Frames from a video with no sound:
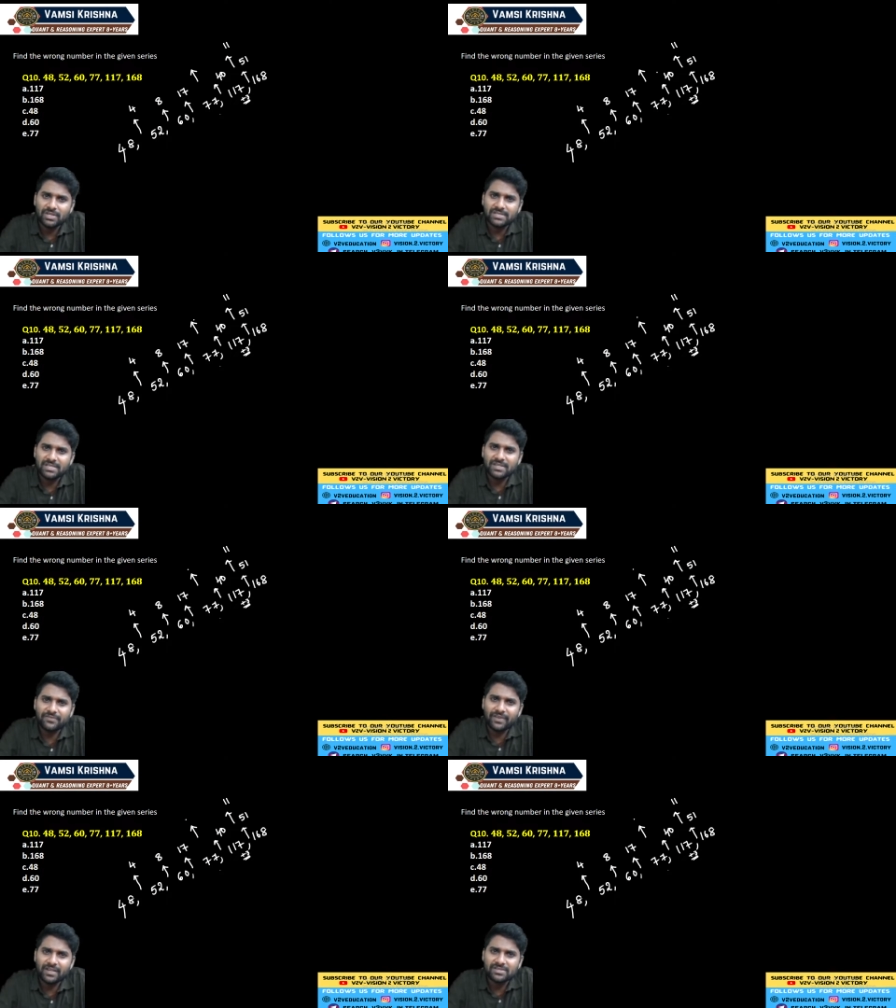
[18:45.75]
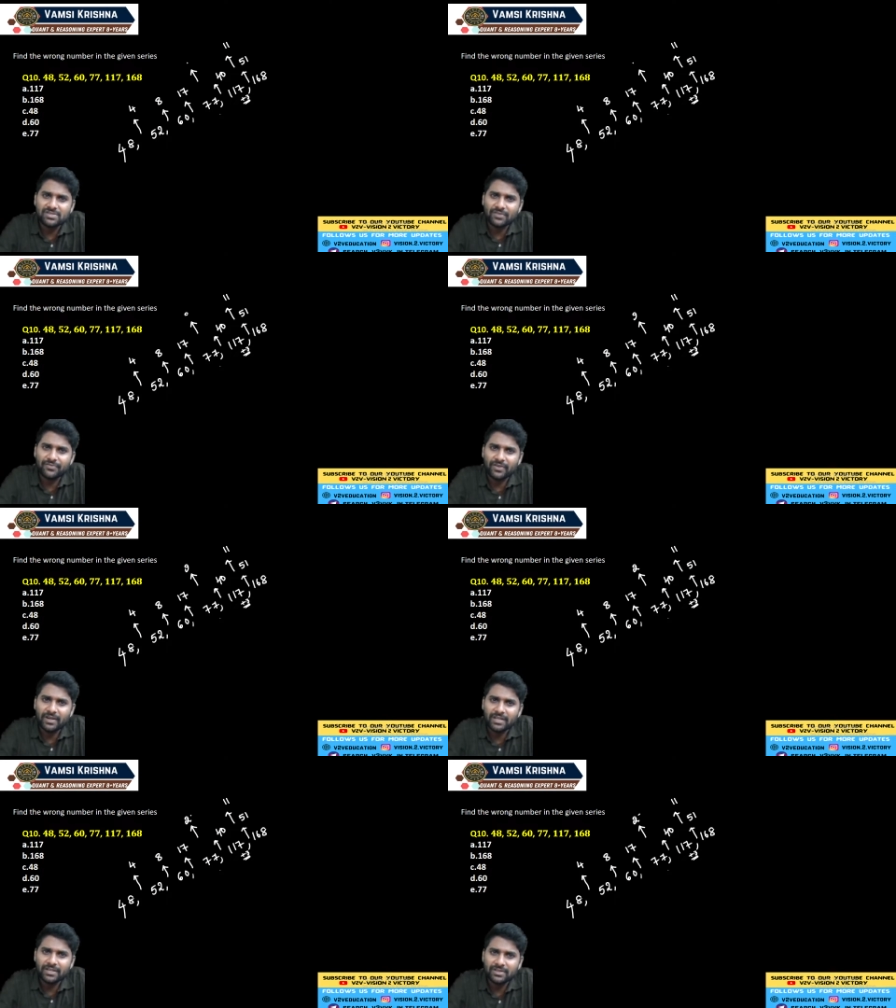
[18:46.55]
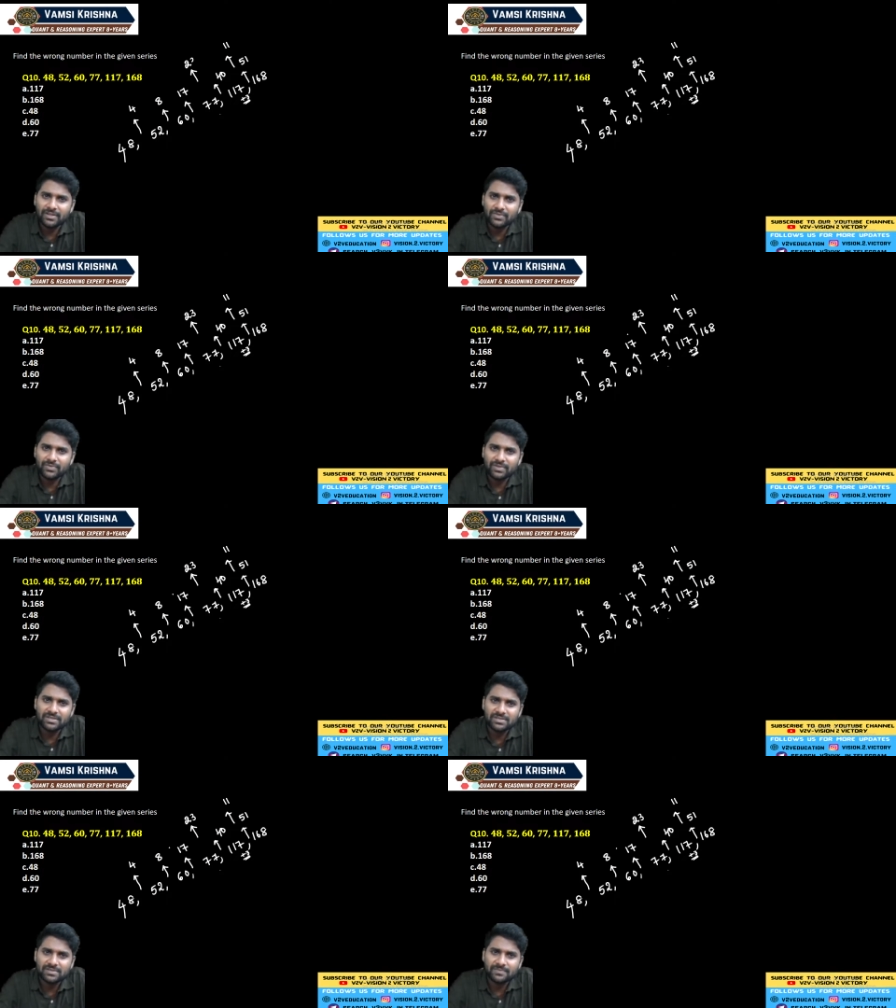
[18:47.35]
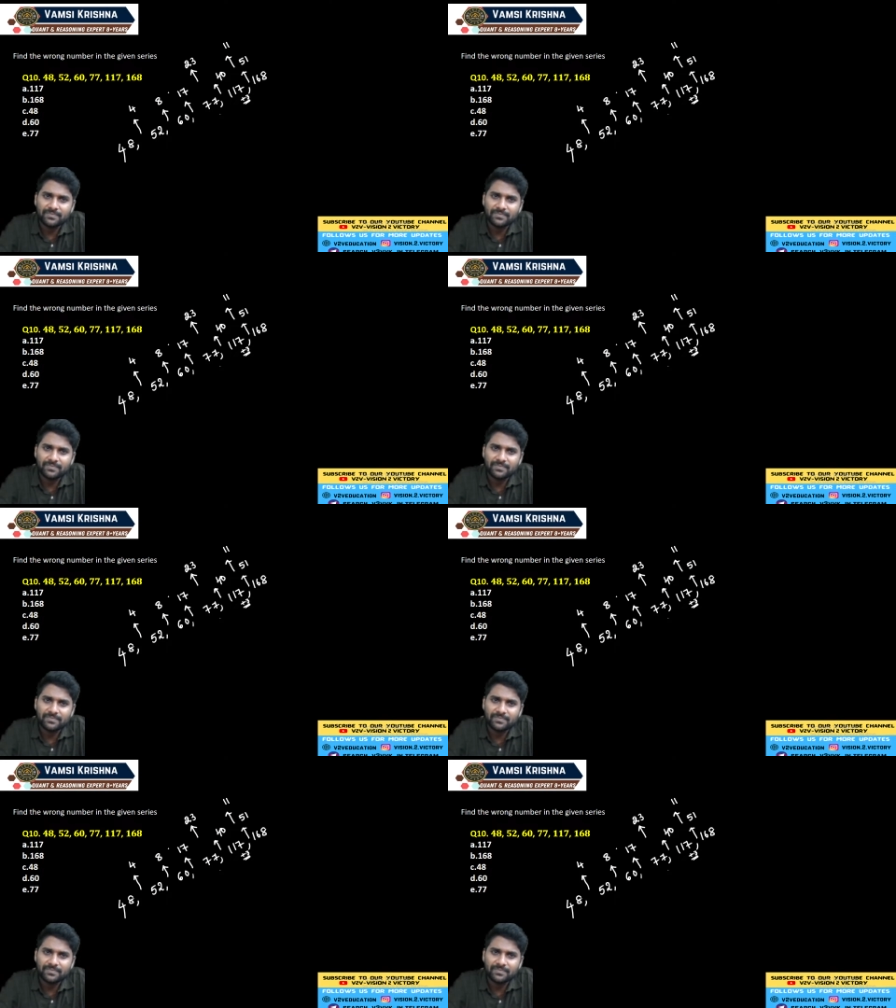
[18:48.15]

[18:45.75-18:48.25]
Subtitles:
it's a difference of 23 units.